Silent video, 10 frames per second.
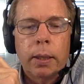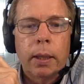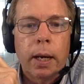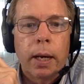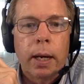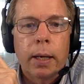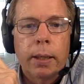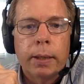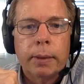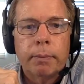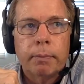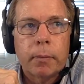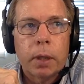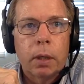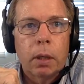Uh, um,
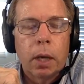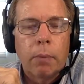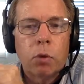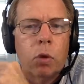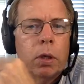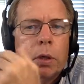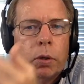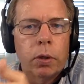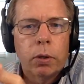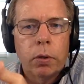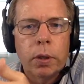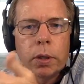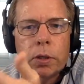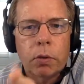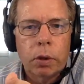I'm sort of new to doing
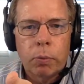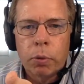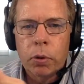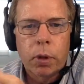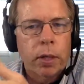this on the computer.